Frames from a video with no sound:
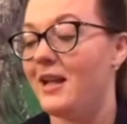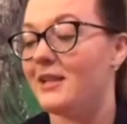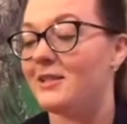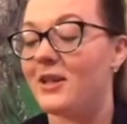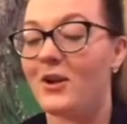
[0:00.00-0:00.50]

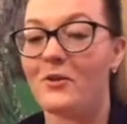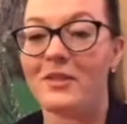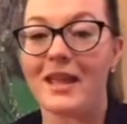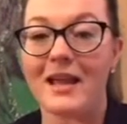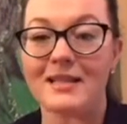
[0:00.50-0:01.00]
So
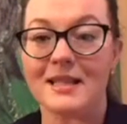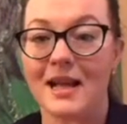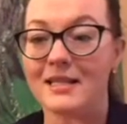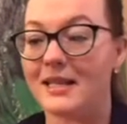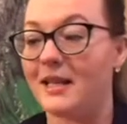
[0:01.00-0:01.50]
thanks
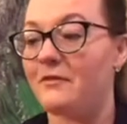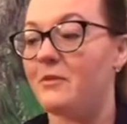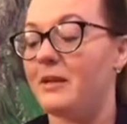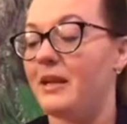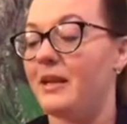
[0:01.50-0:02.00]
guys again for
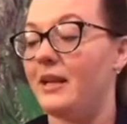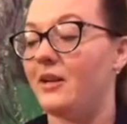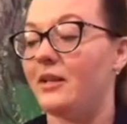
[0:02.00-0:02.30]
being here.